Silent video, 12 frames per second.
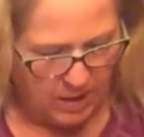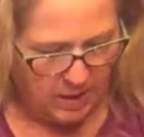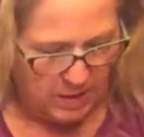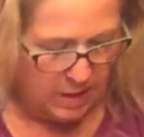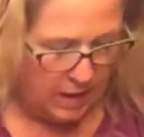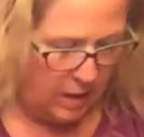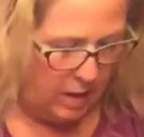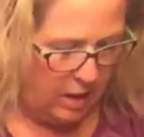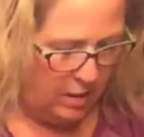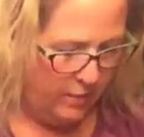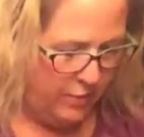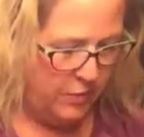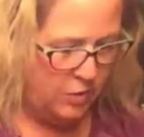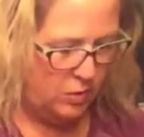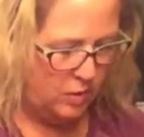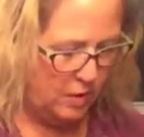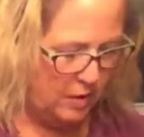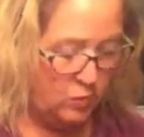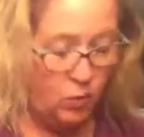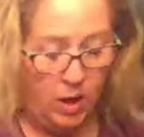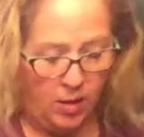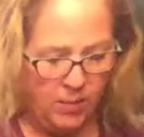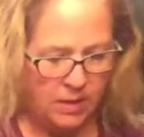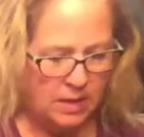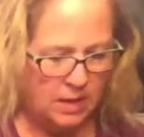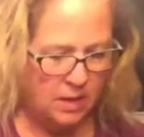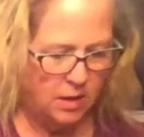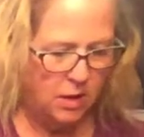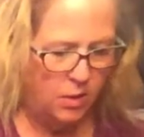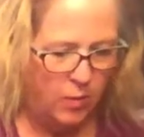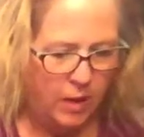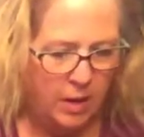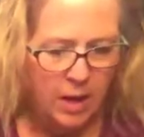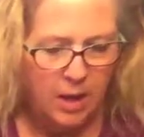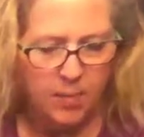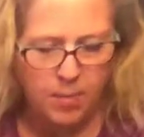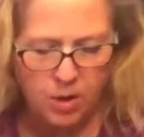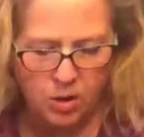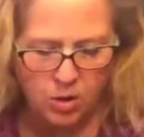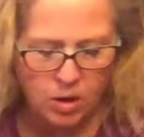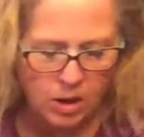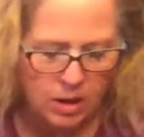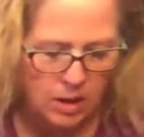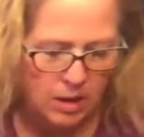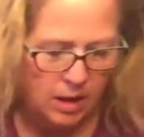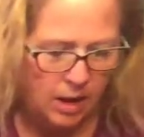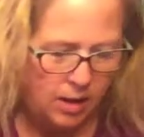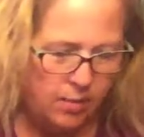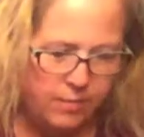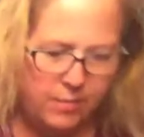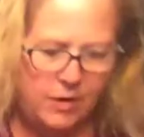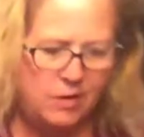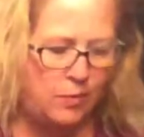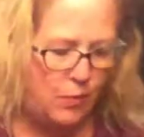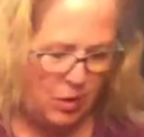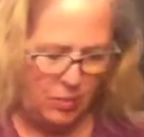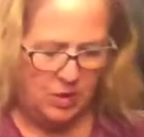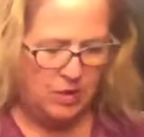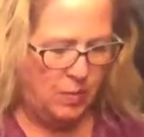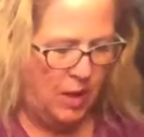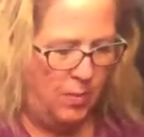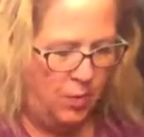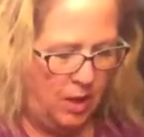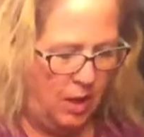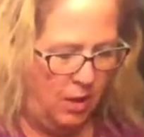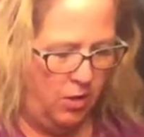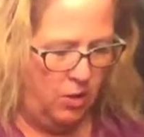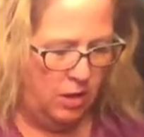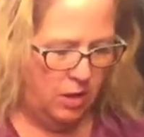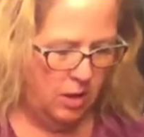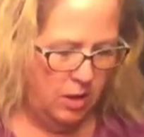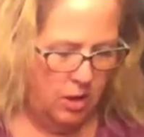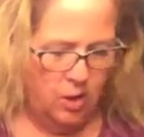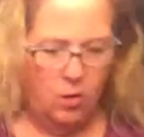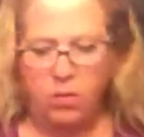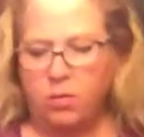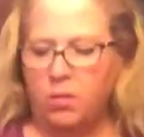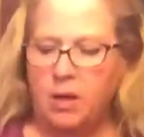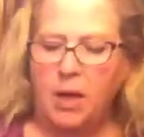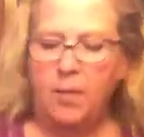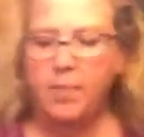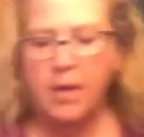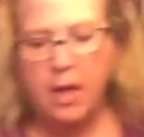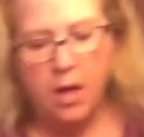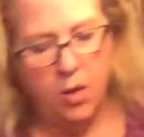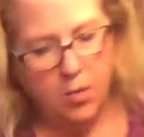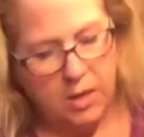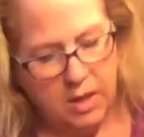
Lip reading: it's not gonna do it as well because that's a little one, but you can put a piece of paper down and go through that with